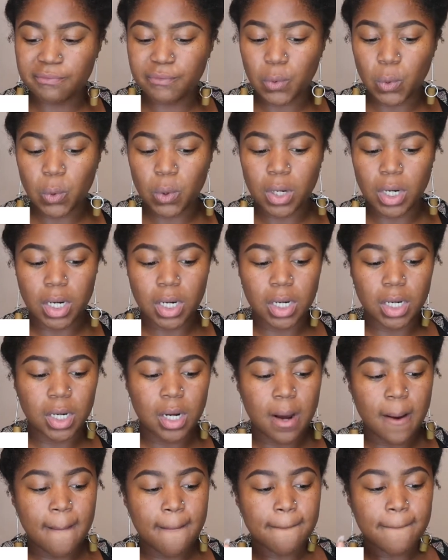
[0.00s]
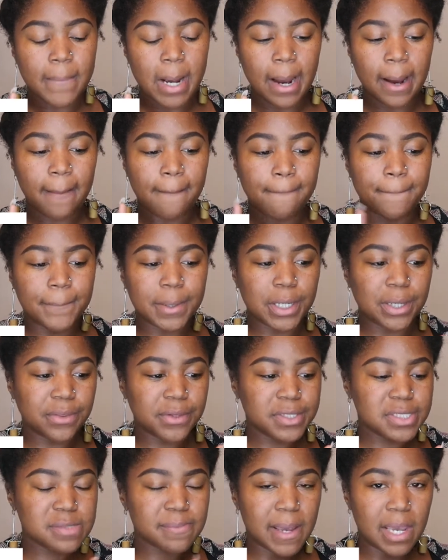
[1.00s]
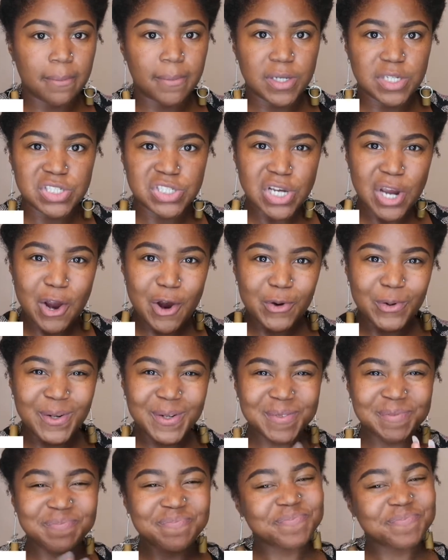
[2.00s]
for my brother's baby shower.